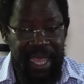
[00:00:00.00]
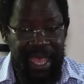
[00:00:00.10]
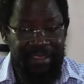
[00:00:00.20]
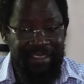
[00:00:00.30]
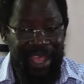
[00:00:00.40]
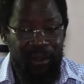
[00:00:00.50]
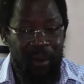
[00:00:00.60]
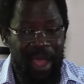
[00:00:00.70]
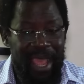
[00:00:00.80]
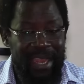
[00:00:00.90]
has
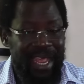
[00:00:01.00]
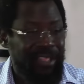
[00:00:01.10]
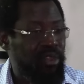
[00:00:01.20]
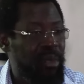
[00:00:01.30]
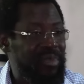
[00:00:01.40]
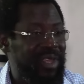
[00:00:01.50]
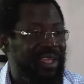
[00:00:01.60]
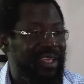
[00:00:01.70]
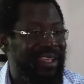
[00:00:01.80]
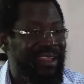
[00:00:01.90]
acquired
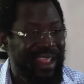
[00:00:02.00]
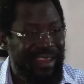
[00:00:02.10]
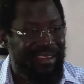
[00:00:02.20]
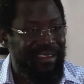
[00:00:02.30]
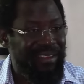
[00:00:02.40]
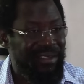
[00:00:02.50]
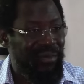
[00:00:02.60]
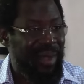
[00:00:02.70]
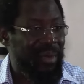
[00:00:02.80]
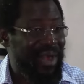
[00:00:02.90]
atomic grade
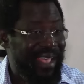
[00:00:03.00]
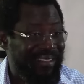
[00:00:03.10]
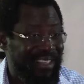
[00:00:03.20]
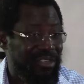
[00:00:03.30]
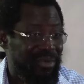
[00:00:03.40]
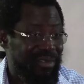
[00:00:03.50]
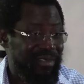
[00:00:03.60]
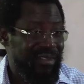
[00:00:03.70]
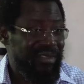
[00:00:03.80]
weaponization.